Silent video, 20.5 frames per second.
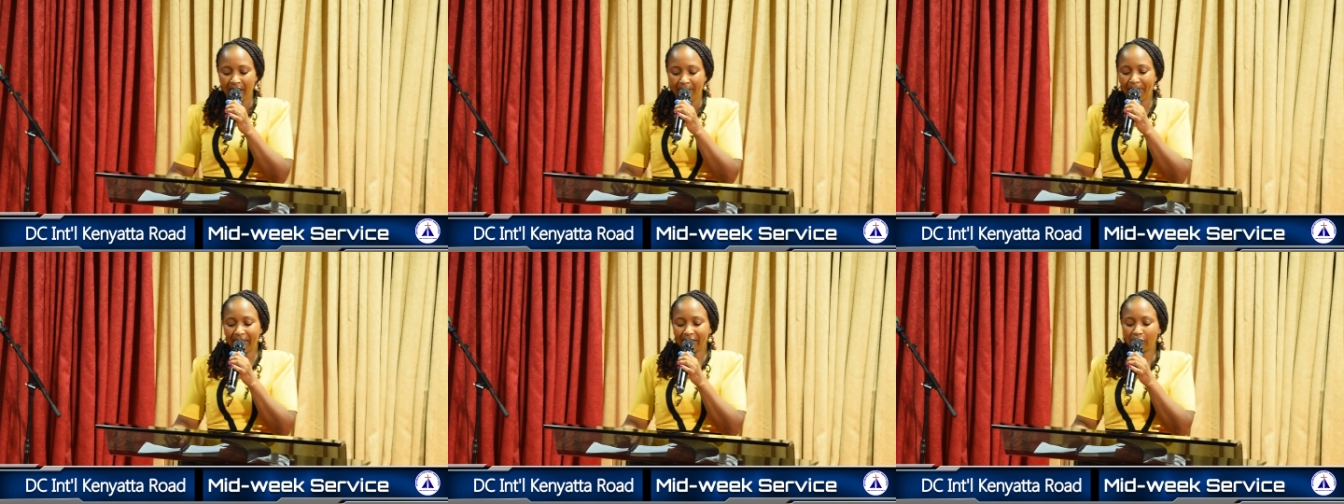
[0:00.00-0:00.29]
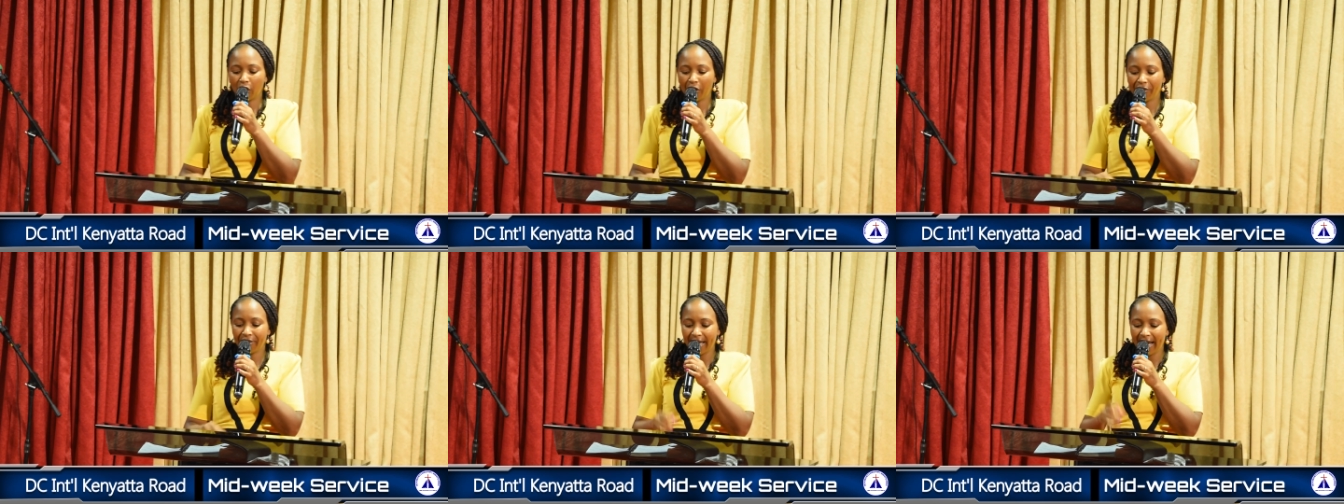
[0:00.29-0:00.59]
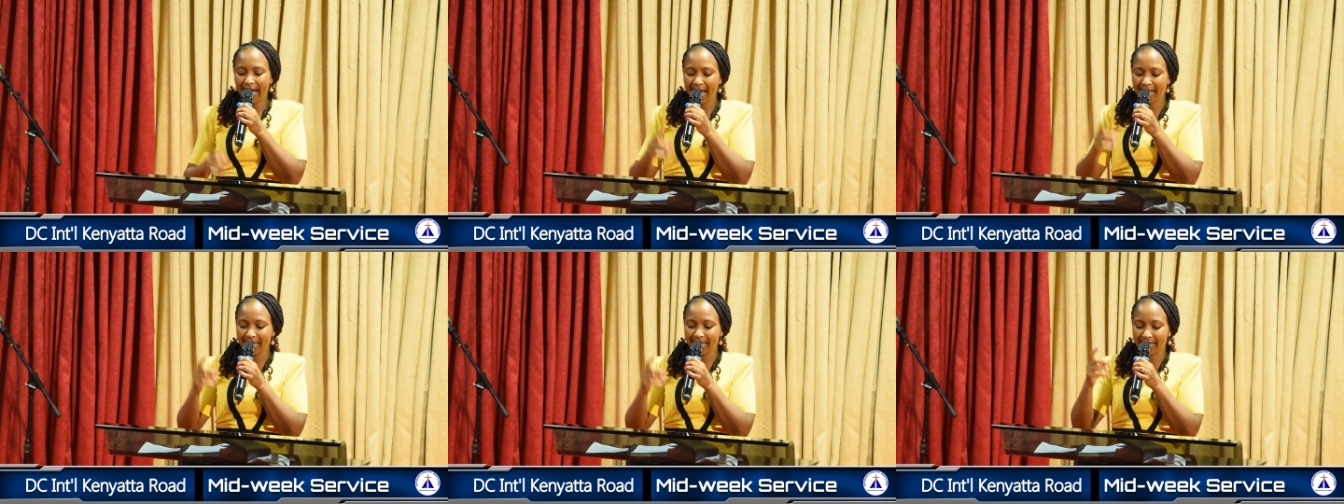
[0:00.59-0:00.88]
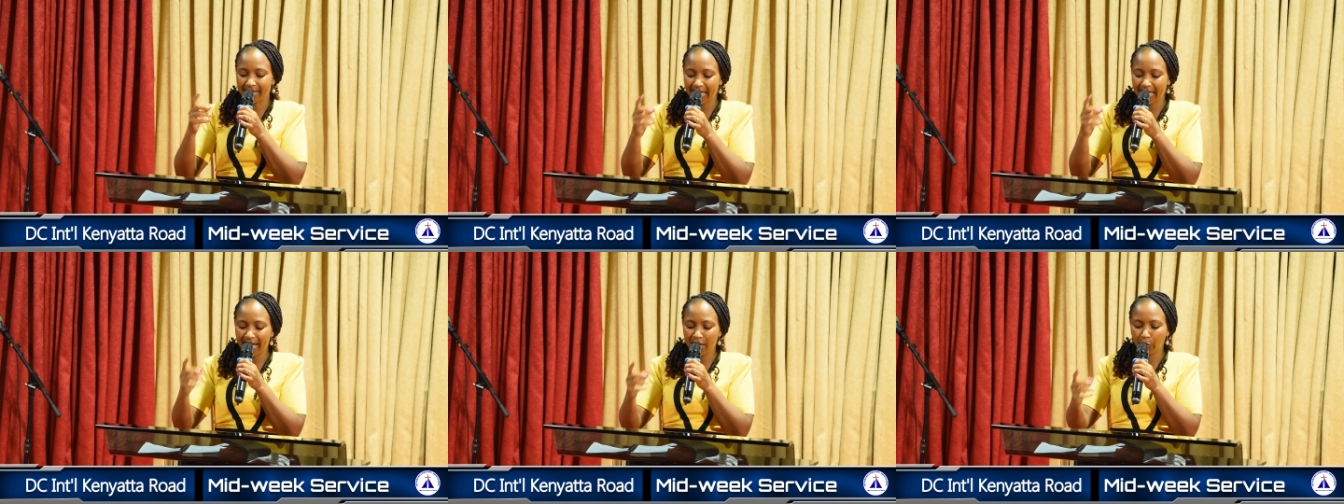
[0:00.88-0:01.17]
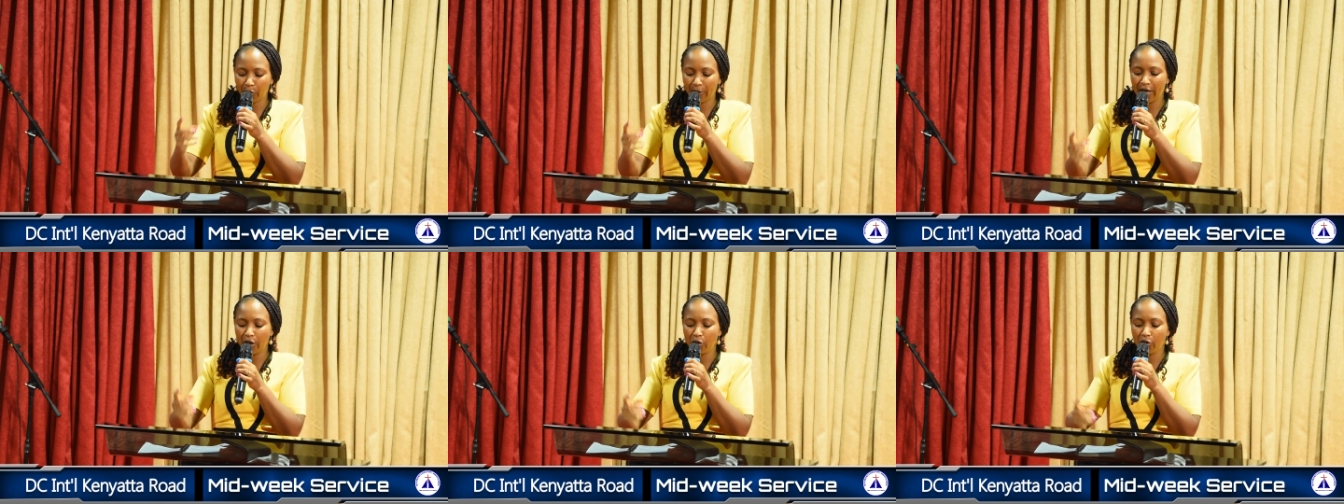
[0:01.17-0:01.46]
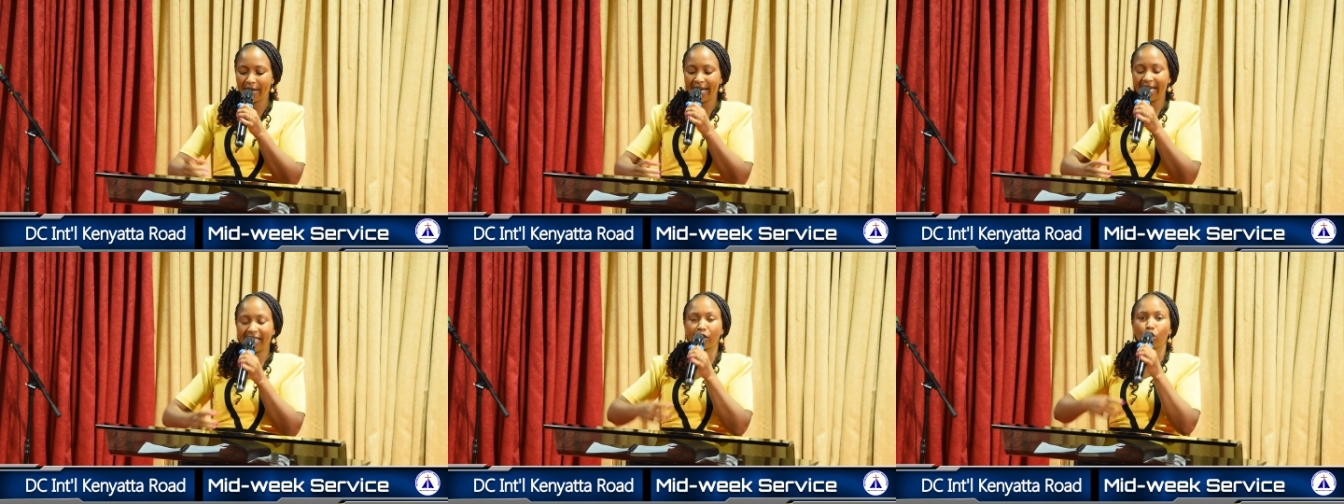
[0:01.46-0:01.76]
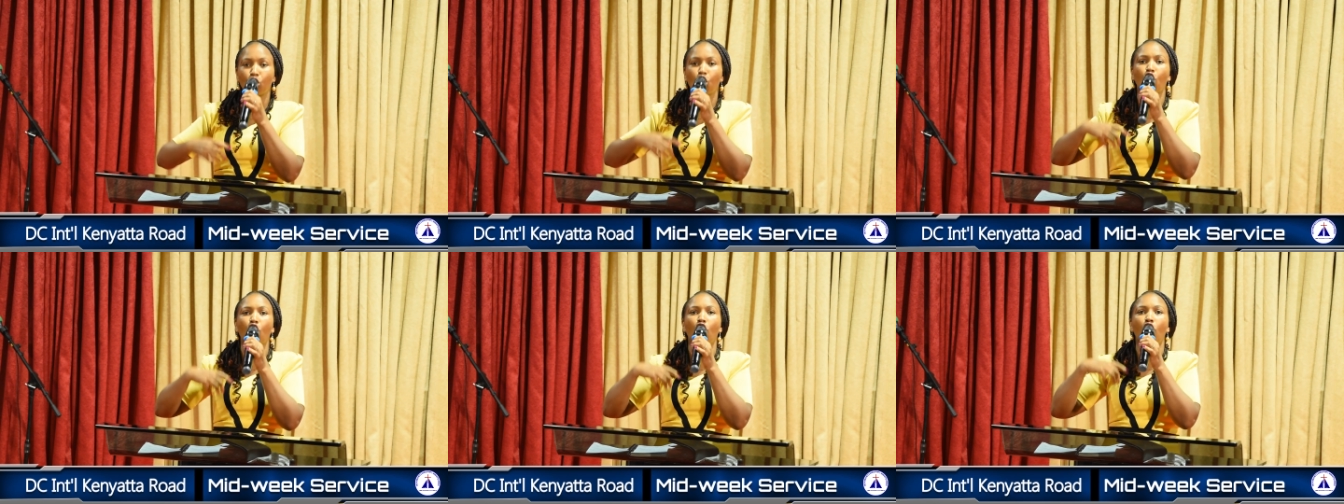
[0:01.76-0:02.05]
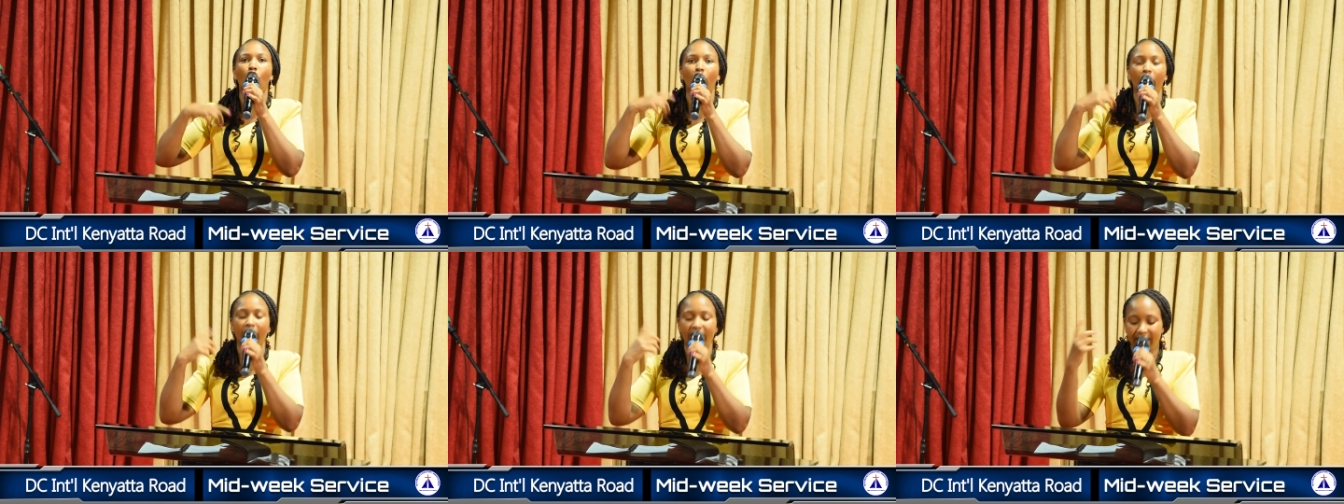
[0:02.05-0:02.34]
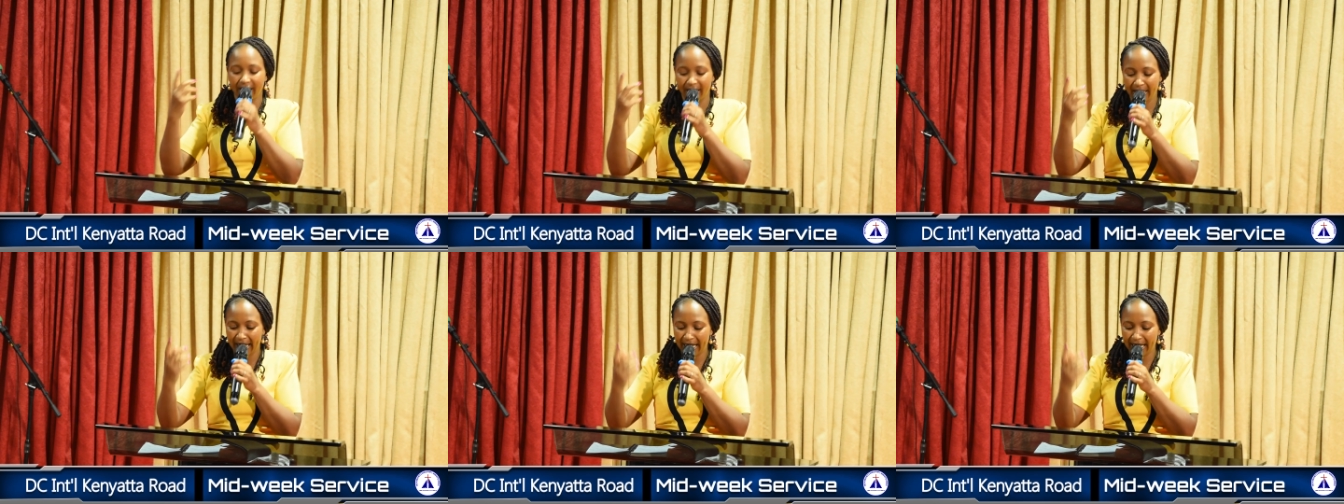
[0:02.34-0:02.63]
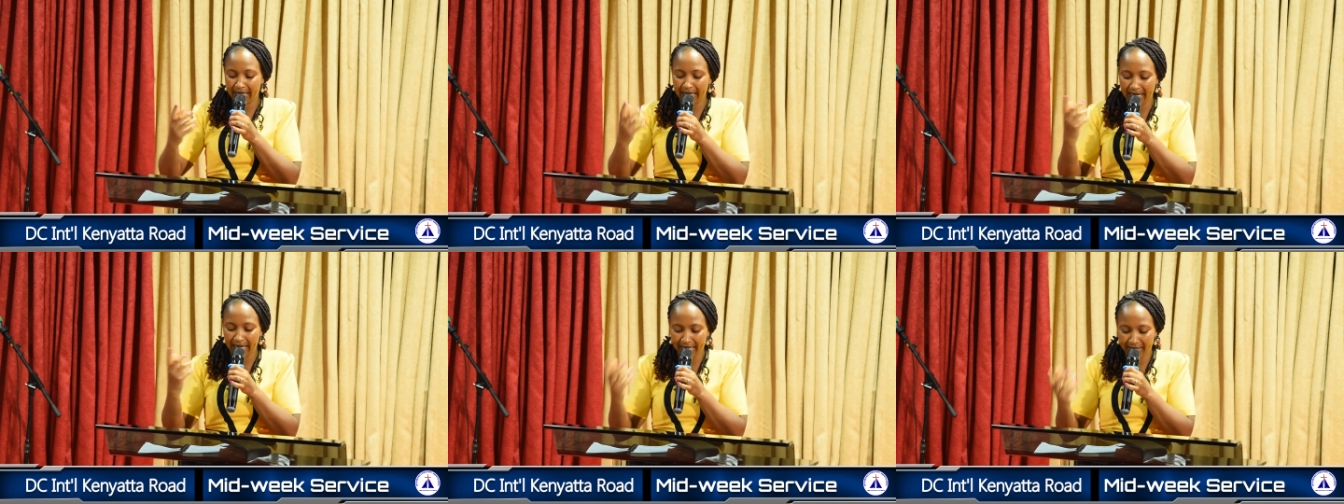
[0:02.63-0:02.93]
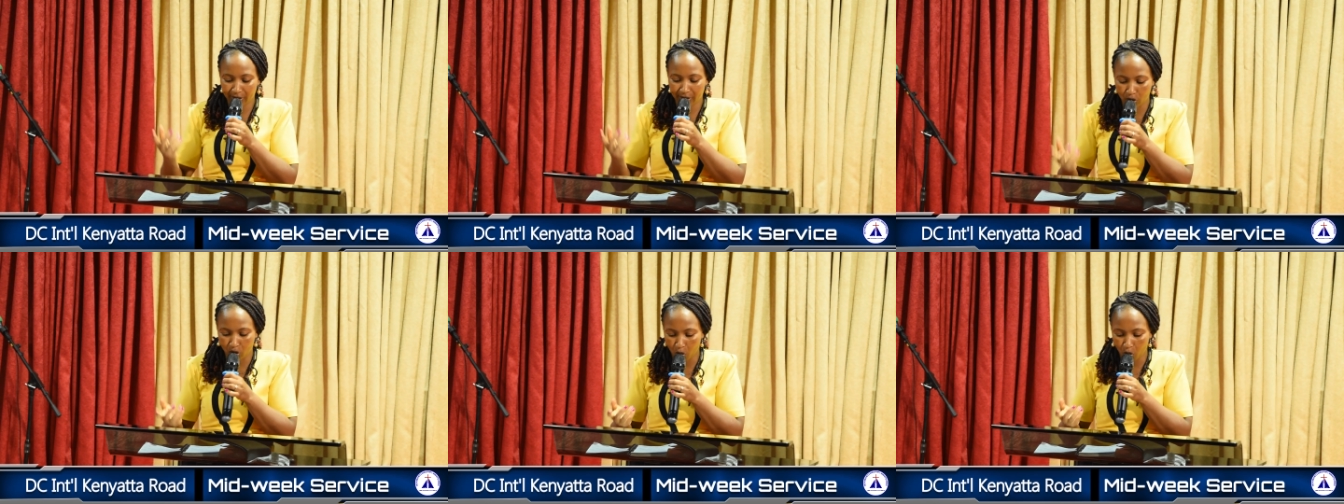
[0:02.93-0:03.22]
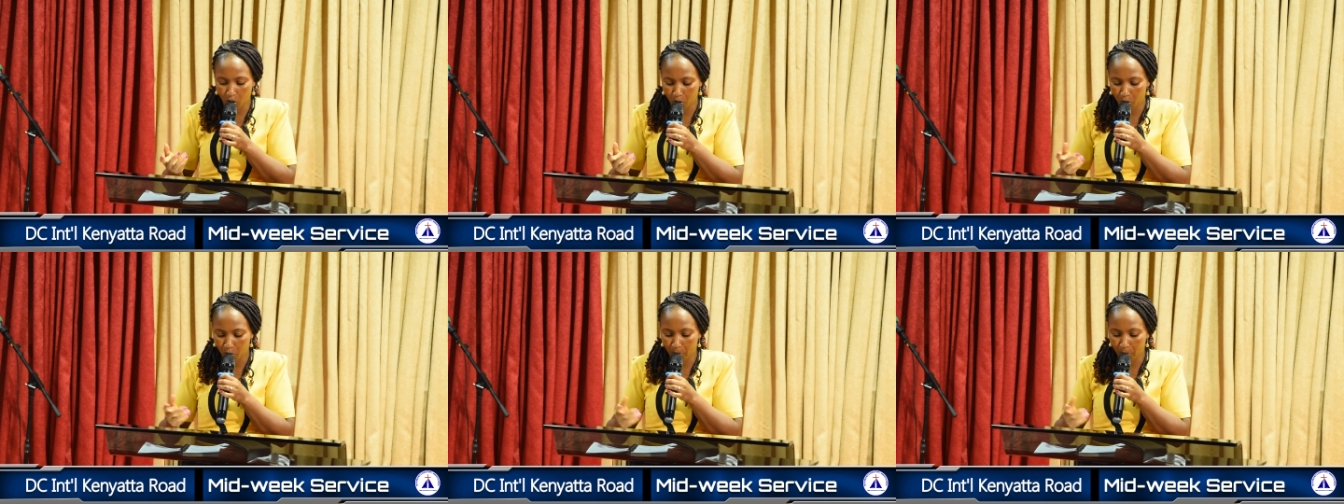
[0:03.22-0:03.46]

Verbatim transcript: But on the other side, when you let God and let go,